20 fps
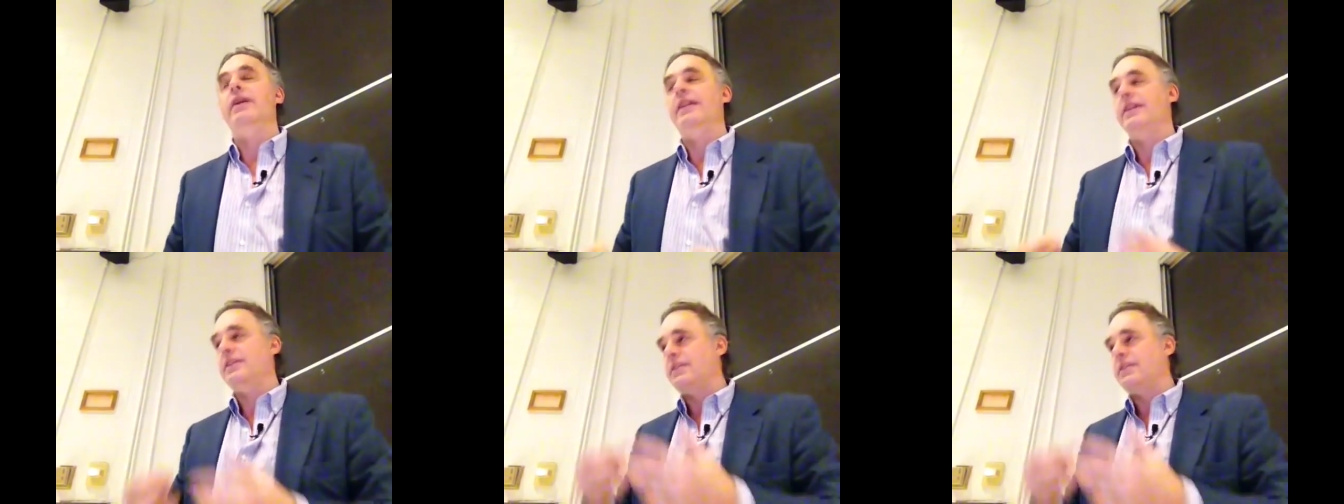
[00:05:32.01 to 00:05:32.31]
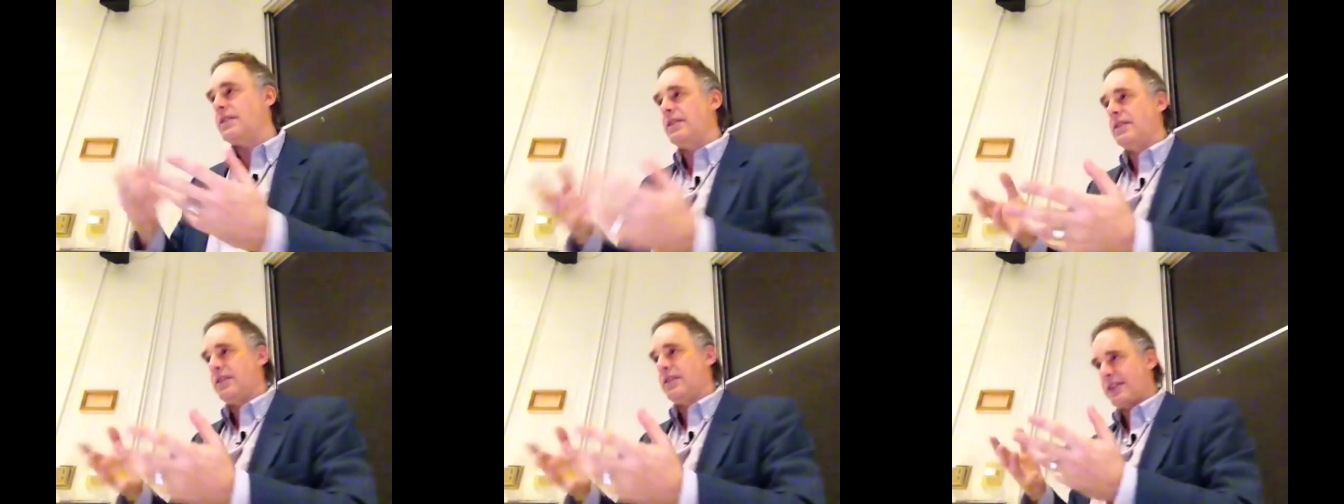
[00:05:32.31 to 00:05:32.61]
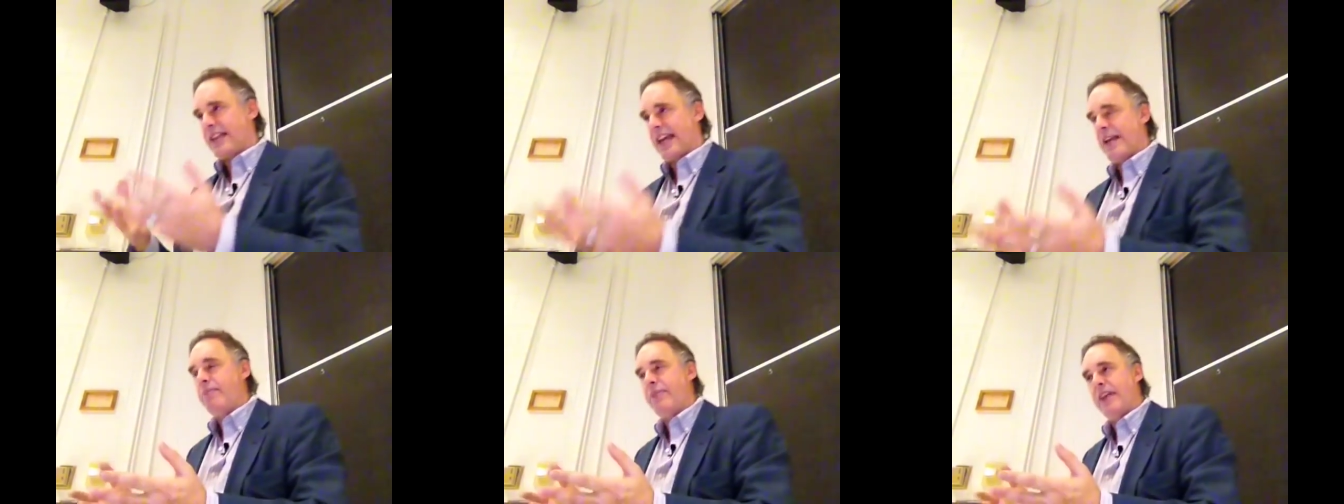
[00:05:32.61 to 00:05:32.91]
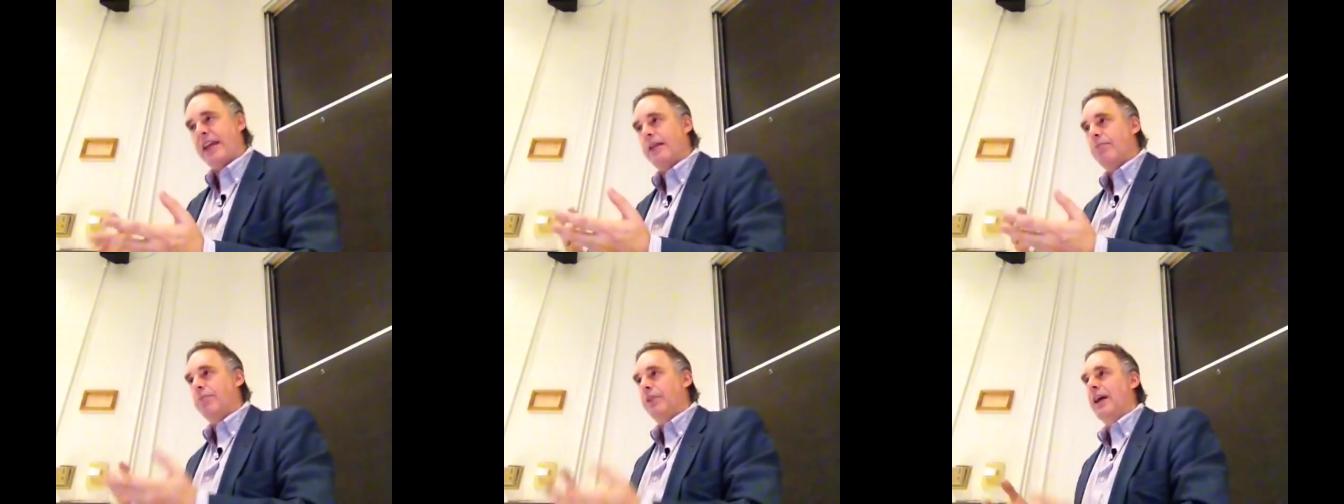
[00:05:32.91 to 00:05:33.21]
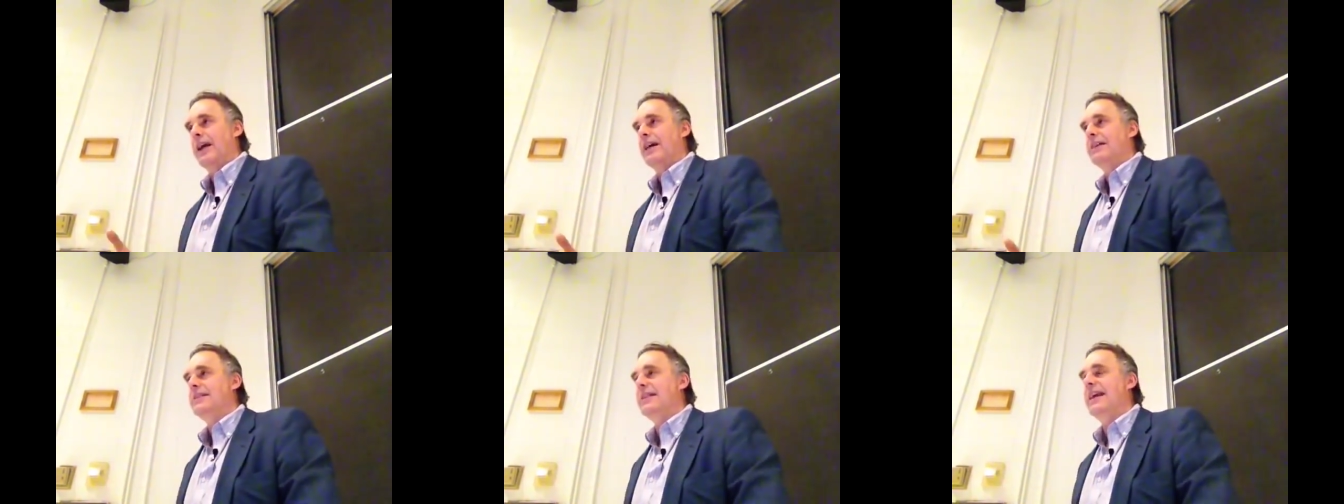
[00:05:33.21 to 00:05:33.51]
and it's the same thing
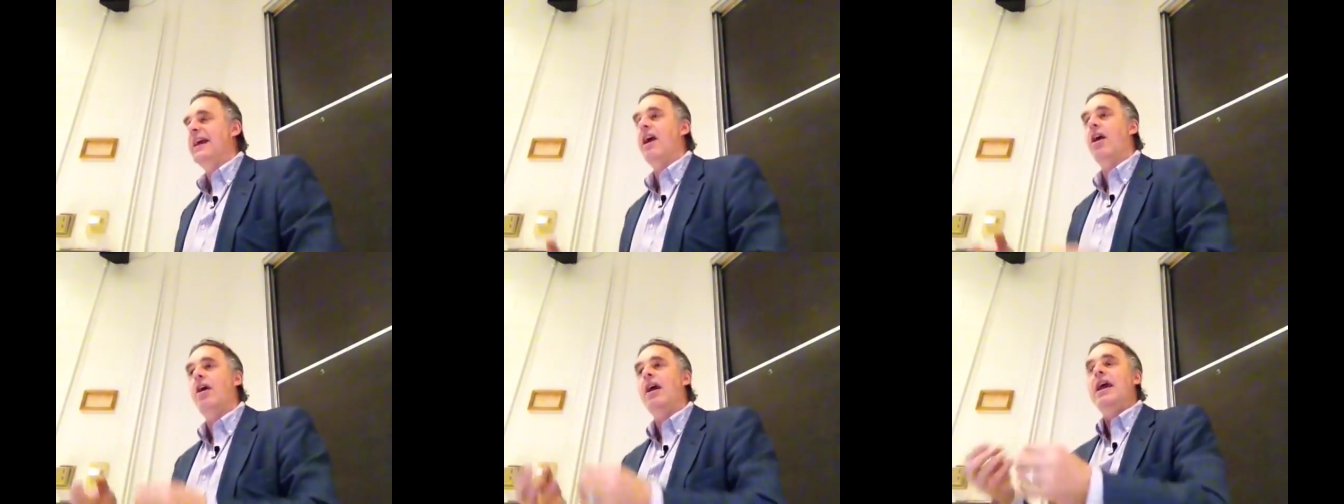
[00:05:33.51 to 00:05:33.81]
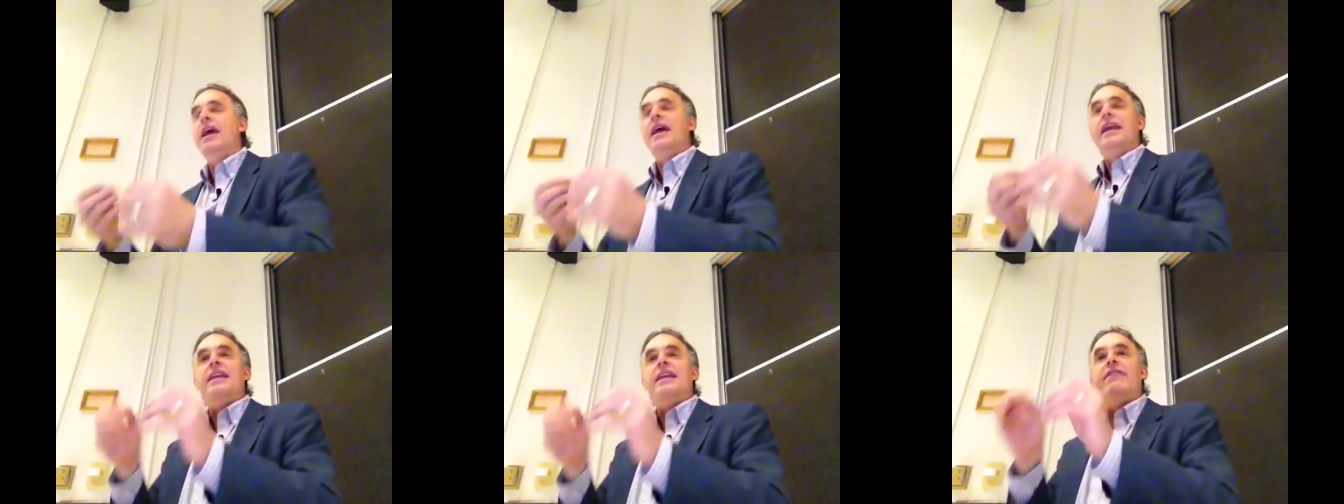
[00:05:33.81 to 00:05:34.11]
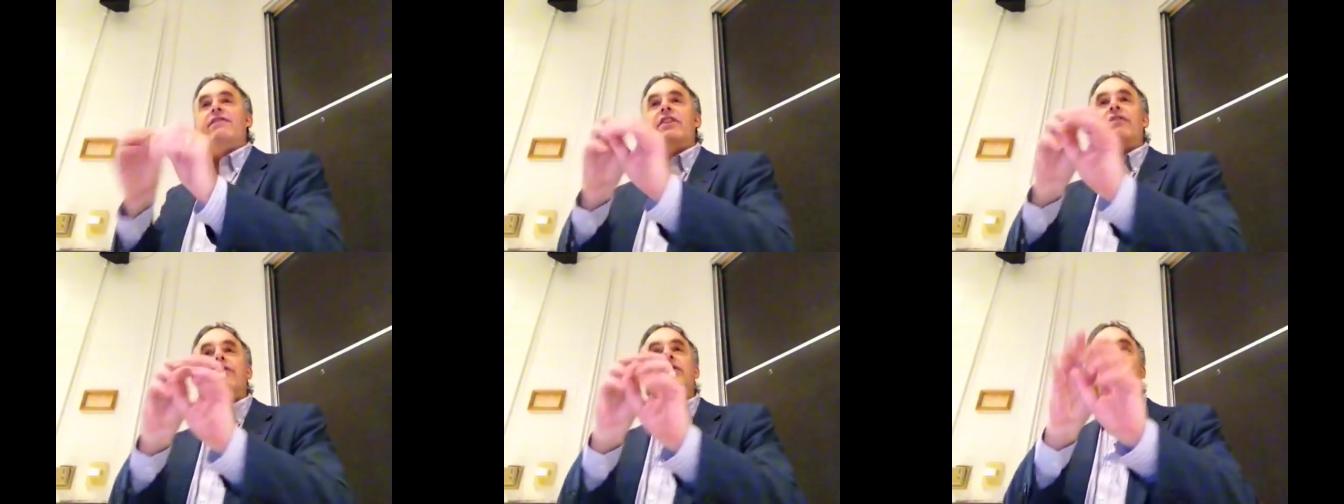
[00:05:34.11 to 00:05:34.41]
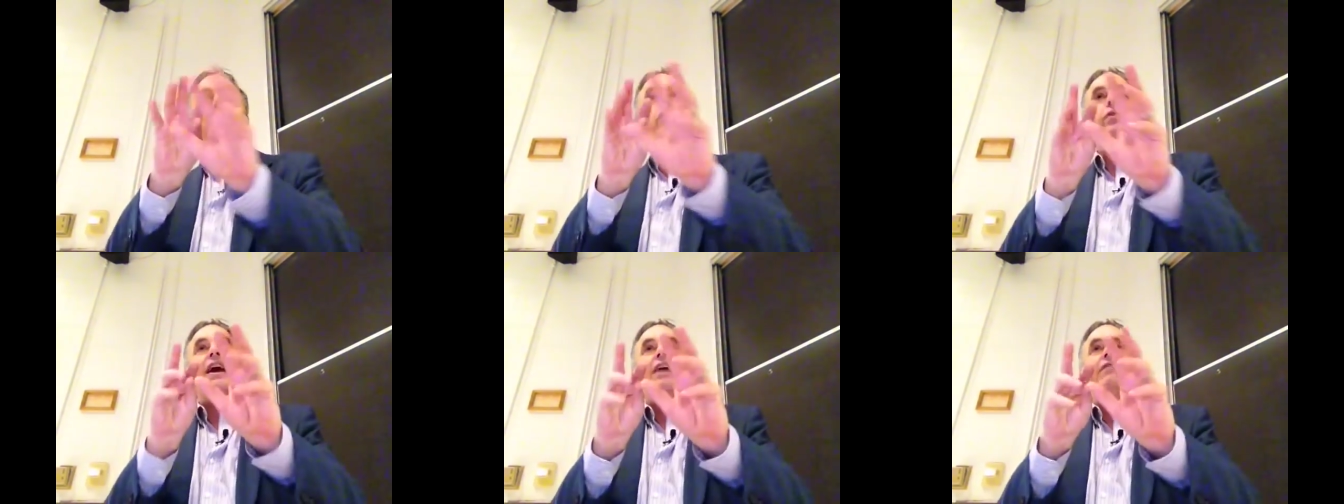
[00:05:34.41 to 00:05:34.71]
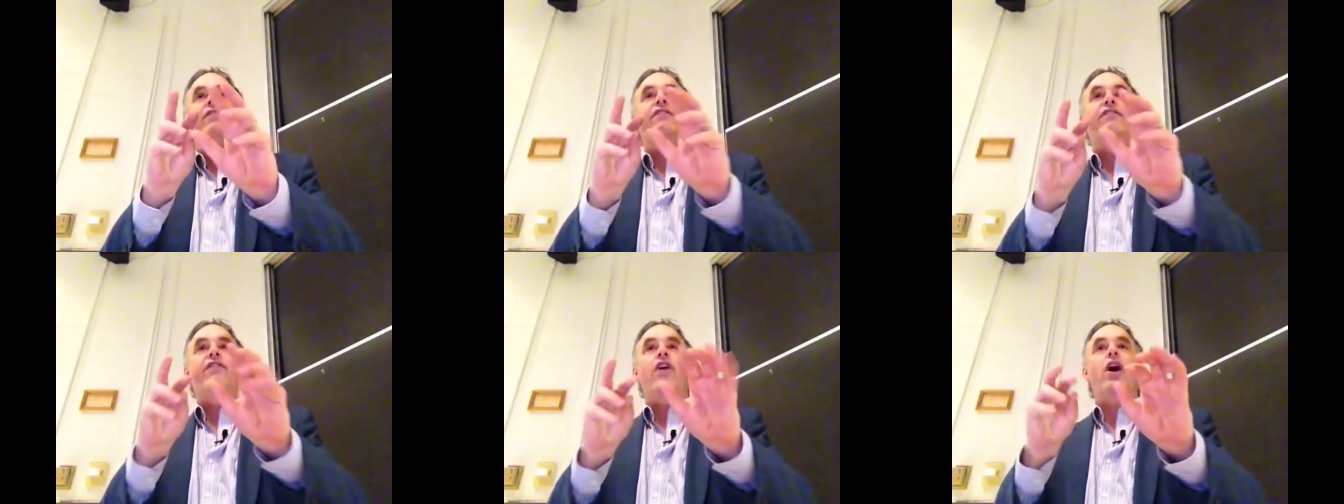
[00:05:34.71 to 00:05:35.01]
applies there. And even if you don't
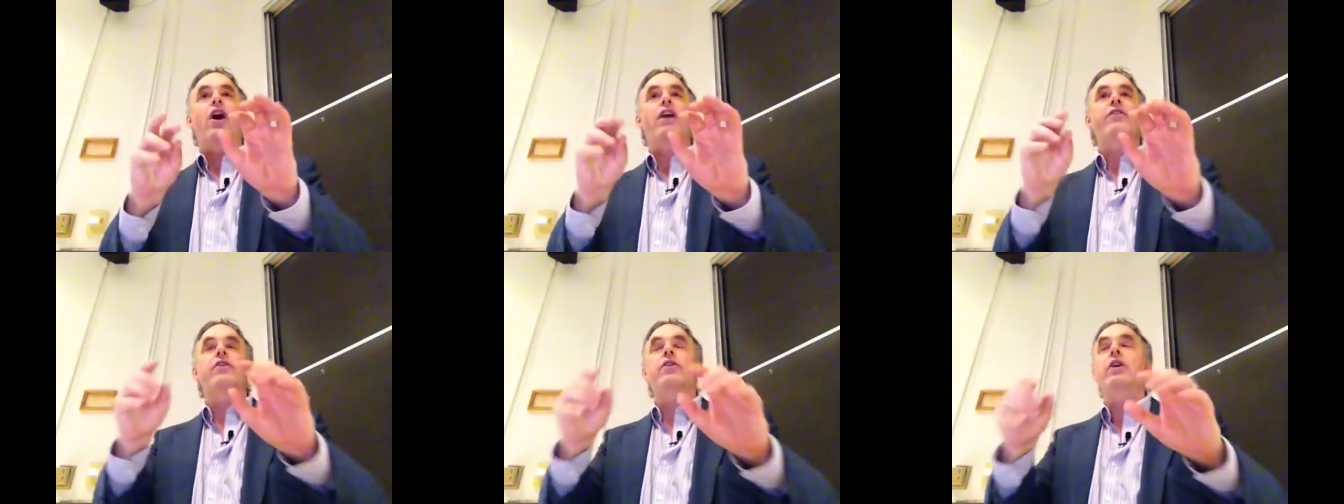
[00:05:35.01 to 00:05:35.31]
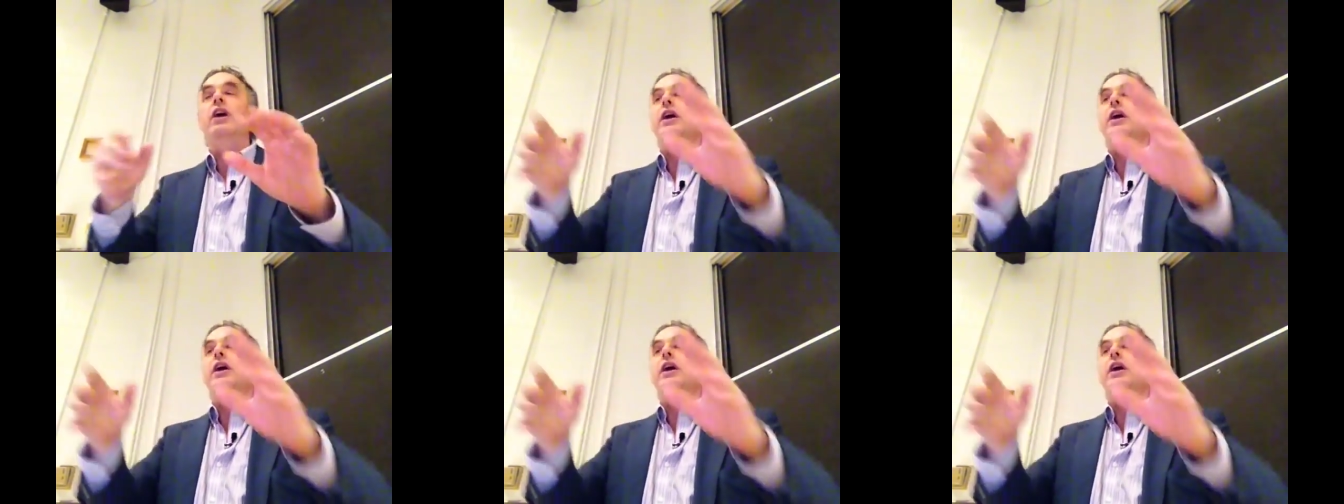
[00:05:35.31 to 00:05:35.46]
have a father,